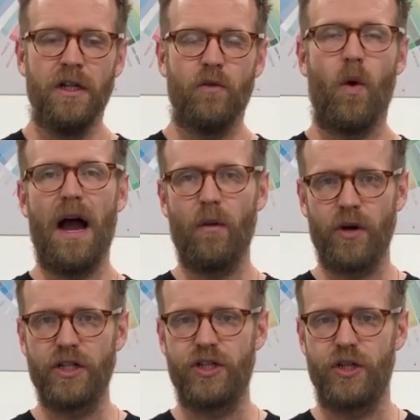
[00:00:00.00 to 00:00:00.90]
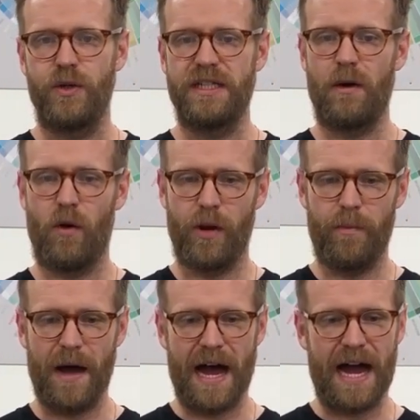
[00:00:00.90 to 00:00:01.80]
what I want to do is I want to
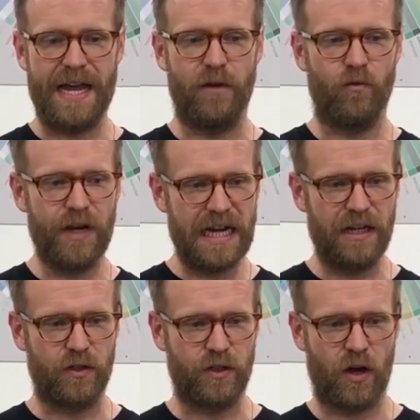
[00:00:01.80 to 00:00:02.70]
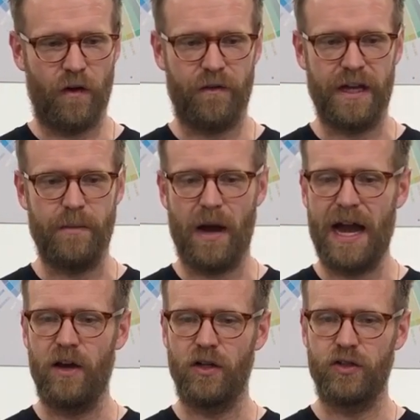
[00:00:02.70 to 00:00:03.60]
buy really good coffee, but
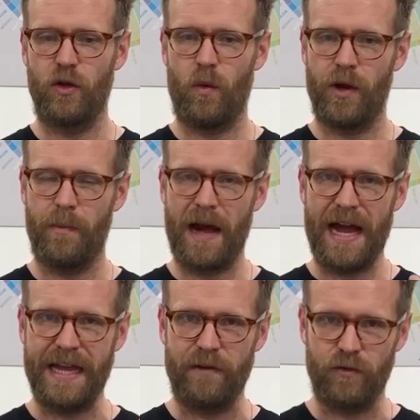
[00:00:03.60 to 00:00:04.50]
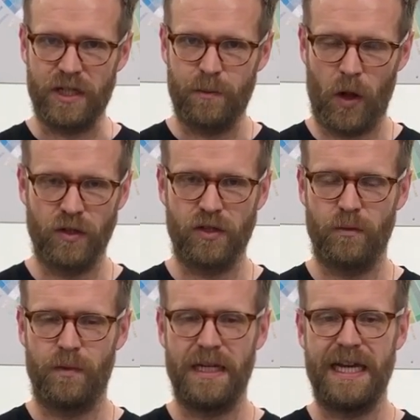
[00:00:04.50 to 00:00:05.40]
I also want to buy it
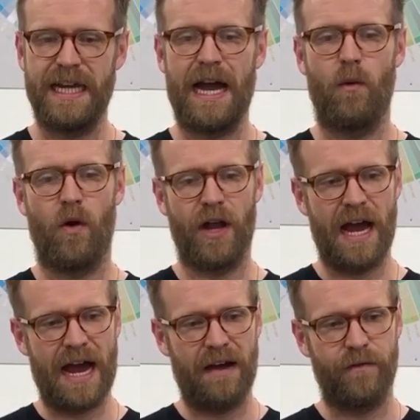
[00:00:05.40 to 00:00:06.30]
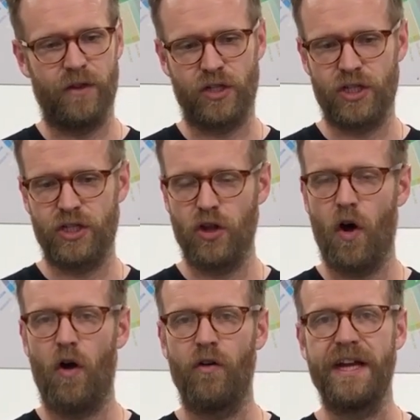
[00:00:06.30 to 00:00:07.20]
responsibly. I want to have the
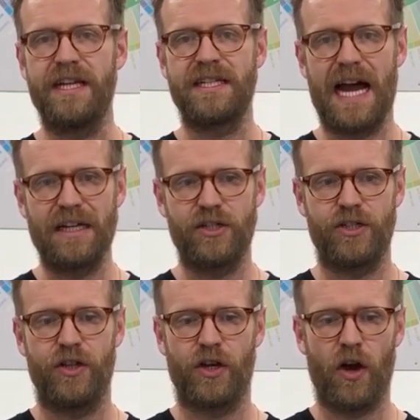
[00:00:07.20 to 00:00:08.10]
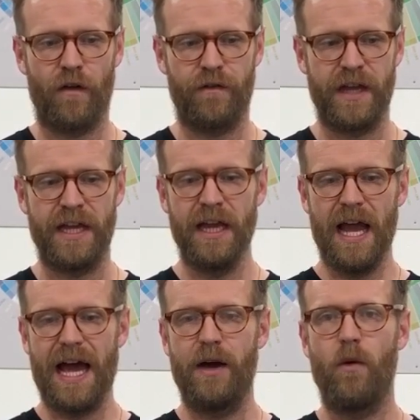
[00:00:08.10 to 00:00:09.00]
story attached to the coffee,
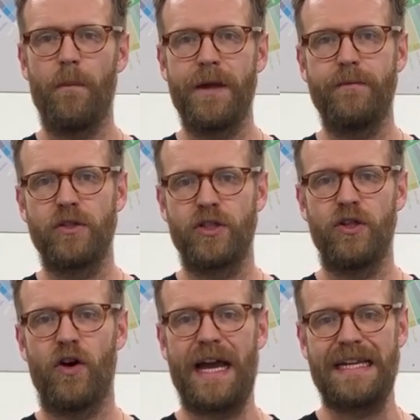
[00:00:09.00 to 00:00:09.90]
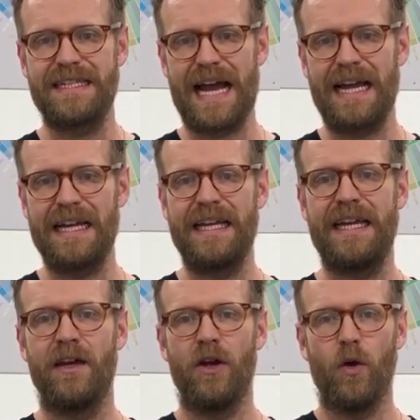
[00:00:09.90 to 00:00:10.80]
and I want people to know
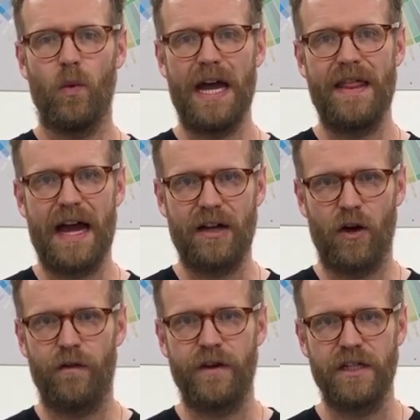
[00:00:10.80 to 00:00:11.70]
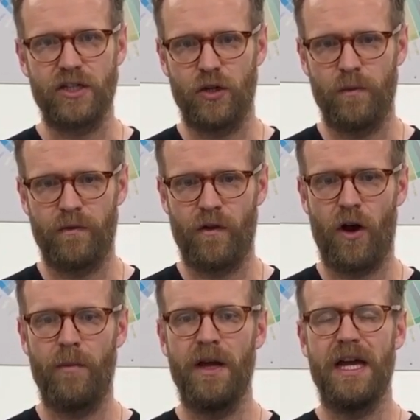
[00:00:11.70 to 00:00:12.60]
exactly where that coffee has come
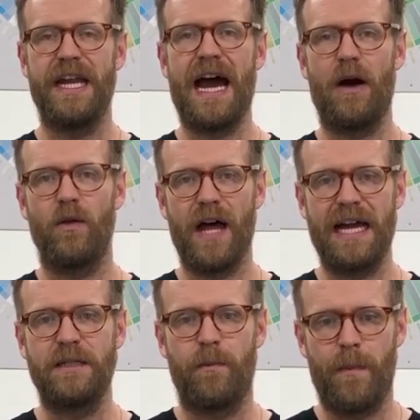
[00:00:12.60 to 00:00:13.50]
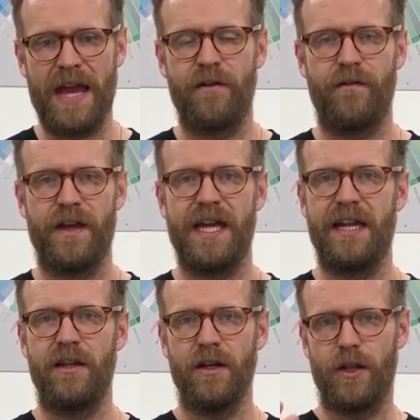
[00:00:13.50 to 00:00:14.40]
from and how that is
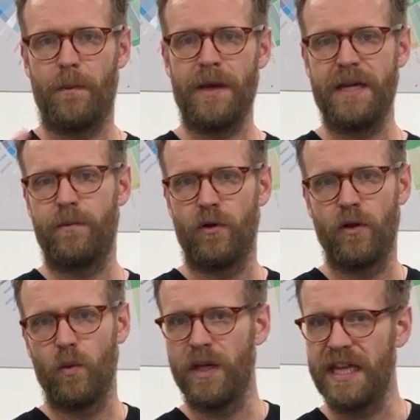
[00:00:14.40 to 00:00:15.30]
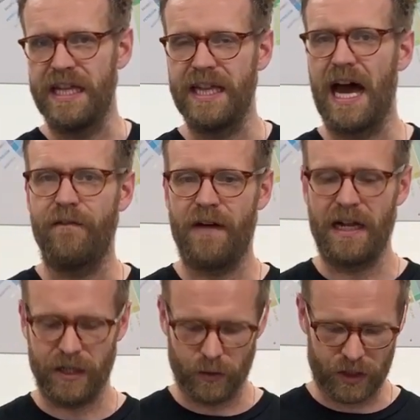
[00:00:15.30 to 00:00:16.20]
benefiting the people within that
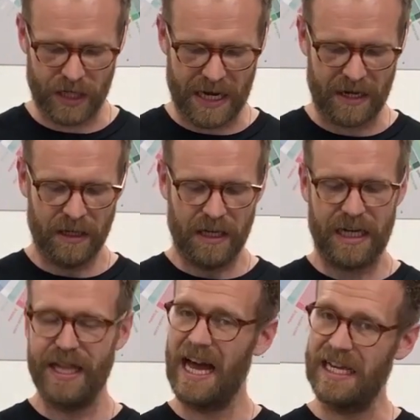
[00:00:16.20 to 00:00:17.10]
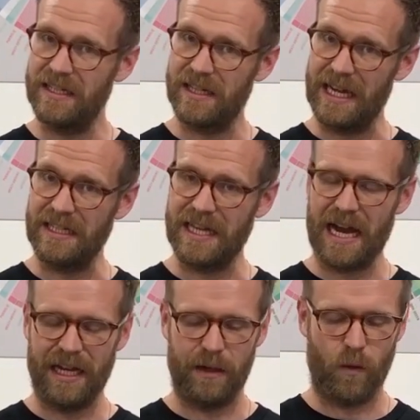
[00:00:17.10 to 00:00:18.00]
value chain. And that is
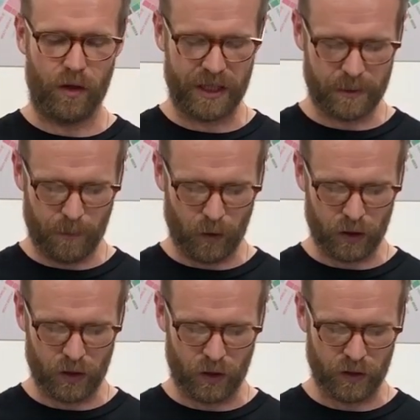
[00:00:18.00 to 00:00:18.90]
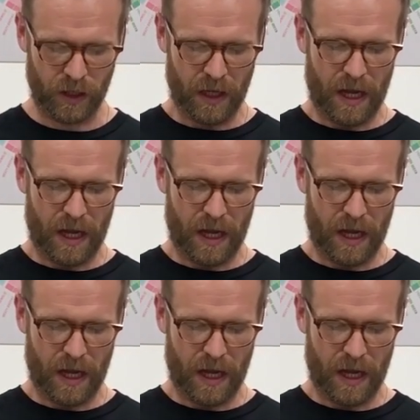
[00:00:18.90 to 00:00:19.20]
exactly what this book does.